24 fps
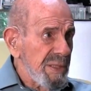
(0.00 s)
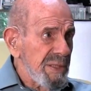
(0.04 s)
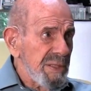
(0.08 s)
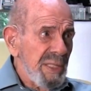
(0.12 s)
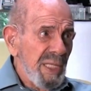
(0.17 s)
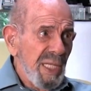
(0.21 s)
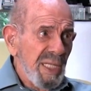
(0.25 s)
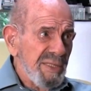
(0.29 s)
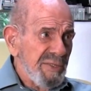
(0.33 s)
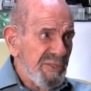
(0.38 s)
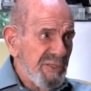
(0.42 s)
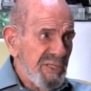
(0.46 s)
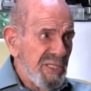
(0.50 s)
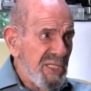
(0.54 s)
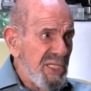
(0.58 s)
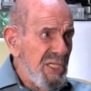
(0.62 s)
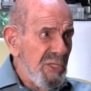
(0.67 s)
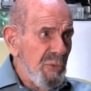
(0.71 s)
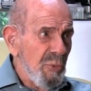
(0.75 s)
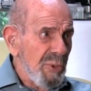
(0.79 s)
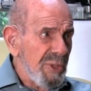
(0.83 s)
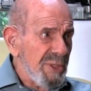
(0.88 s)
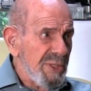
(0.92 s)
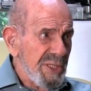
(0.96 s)
does not
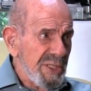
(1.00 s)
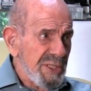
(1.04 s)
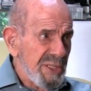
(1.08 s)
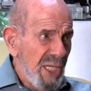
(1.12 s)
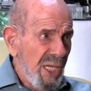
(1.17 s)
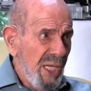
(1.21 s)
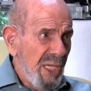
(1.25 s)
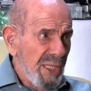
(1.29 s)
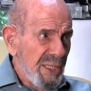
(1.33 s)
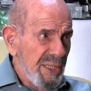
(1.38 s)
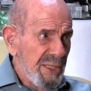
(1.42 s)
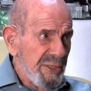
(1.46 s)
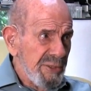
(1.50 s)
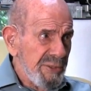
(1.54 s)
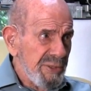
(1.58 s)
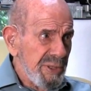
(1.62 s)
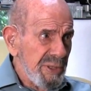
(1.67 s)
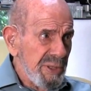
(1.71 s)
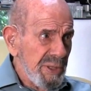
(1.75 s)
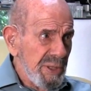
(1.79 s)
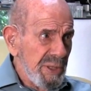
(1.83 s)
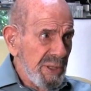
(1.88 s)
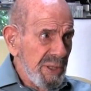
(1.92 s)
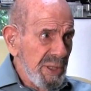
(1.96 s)
see with his eyes.
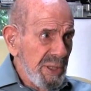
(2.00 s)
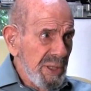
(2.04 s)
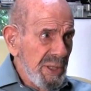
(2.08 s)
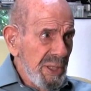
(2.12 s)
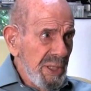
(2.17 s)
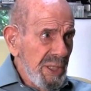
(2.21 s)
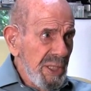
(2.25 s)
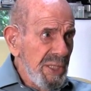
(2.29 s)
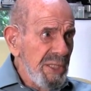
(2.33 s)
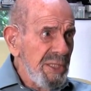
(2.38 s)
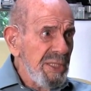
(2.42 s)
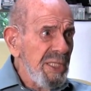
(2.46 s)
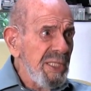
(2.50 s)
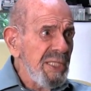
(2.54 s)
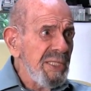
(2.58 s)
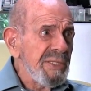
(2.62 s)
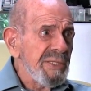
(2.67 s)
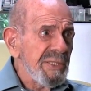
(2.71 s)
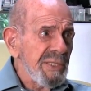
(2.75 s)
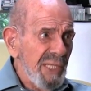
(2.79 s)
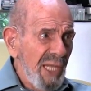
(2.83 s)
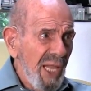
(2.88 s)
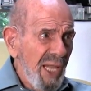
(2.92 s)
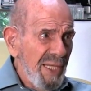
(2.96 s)
He
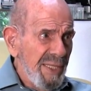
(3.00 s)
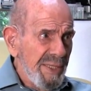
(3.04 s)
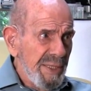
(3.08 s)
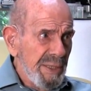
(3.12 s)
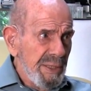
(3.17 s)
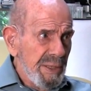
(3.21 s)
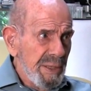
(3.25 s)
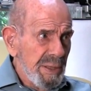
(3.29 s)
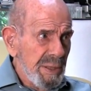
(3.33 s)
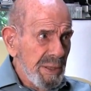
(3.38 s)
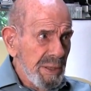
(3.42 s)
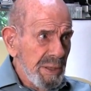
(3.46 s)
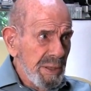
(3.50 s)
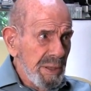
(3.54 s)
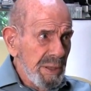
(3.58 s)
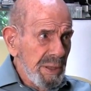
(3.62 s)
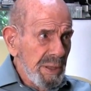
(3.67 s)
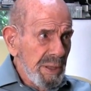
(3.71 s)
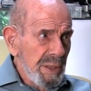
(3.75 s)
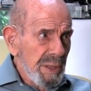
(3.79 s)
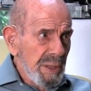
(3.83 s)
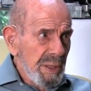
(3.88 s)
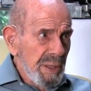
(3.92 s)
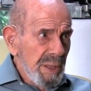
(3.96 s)
needs light.
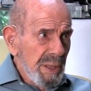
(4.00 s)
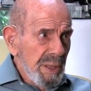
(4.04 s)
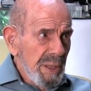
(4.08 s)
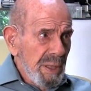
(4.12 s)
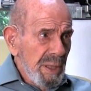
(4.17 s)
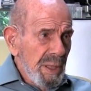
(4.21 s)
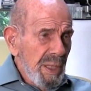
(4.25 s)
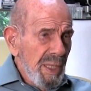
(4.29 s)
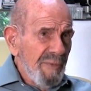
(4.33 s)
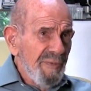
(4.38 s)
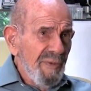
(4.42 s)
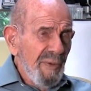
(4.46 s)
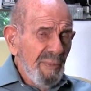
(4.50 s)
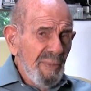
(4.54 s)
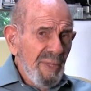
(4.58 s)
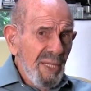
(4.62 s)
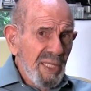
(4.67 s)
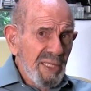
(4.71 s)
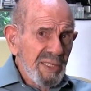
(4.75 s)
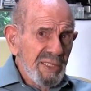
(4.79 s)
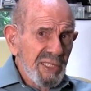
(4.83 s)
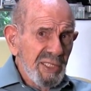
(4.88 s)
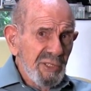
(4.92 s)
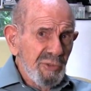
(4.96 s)
If a
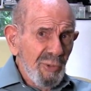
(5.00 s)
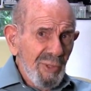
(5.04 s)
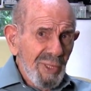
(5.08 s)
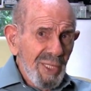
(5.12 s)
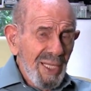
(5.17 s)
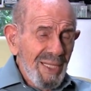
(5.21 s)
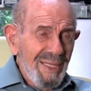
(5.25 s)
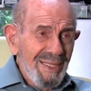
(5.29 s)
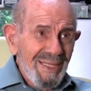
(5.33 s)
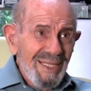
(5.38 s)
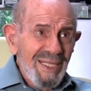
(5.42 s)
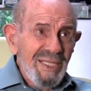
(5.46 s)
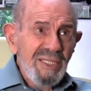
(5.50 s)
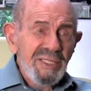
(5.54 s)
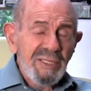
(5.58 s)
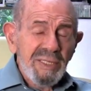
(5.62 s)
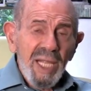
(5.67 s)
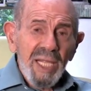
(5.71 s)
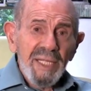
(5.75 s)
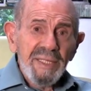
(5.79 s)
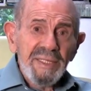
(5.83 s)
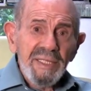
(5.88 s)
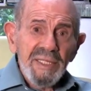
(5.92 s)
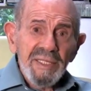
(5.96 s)
man says, well, at least
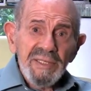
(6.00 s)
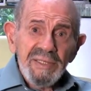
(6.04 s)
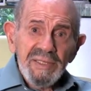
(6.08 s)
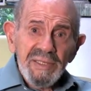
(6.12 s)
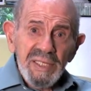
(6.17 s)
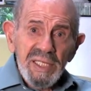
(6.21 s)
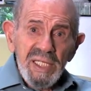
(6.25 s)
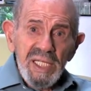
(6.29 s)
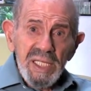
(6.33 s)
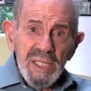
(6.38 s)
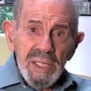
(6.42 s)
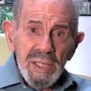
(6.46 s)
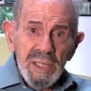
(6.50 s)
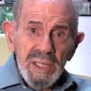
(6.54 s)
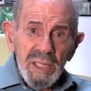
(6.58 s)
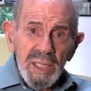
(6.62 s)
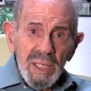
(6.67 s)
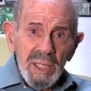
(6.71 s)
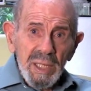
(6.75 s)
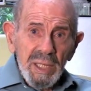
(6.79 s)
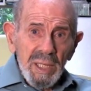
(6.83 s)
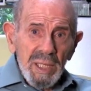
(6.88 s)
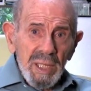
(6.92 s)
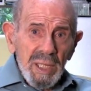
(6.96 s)
I can
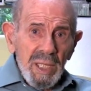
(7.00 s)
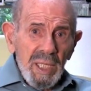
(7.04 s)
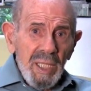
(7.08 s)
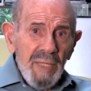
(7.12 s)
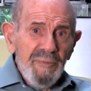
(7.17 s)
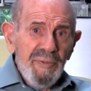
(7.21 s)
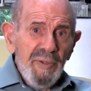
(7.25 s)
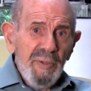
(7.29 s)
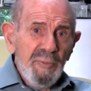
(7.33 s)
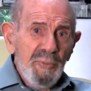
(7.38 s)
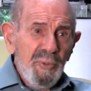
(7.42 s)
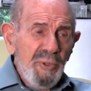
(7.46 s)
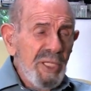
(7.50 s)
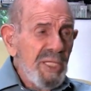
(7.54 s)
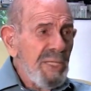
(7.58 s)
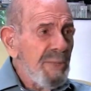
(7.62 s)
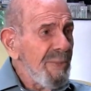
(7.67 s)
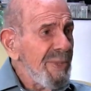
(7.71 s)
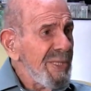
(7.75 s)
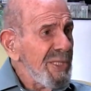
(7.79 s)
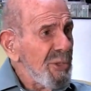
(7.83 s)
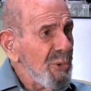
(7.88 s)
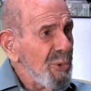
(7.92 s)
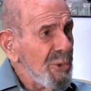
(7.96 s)
see, if you bring
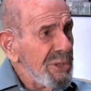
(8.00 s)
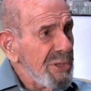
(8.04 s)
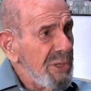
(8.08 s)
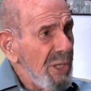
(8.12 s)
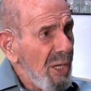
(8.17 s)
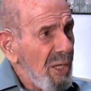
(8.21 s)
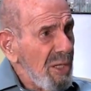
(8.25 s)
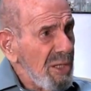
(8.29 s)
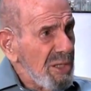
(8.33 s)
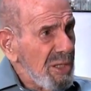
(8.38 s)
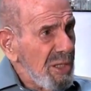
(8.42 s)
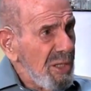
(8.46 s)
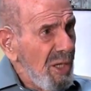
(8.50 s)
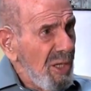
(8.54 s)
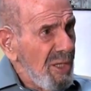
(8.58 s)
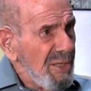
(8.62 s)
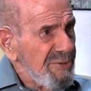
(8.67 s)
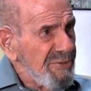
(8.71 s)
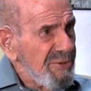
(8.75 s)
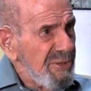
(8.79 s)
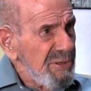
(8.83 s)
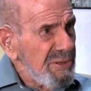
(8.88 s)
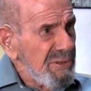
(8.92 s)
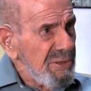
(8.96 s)
him into a dark
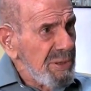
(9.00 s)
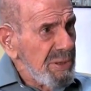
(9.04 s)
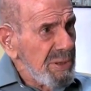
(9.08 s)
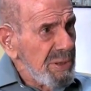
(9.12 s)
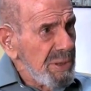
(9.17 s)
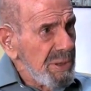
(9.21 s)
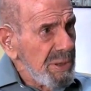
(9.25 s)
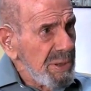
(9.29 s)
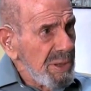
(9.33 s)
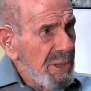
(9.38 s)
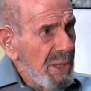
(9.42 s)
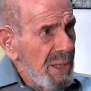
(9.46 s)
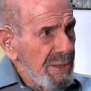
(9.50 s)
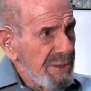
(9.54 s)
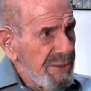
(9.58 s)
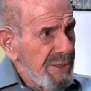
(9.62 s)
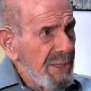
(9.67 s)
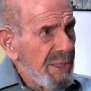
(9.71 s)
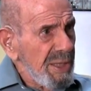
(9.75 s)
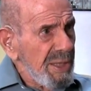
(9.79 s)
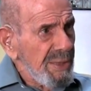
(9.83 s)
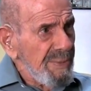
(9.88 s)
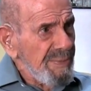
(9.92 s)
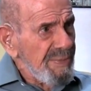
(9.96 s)
closet and
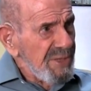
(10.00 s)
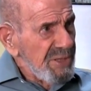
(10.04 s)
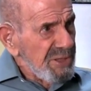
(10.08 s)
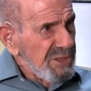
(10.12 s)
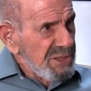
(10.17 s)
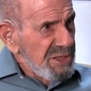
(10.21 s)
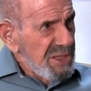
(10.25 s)
tell him to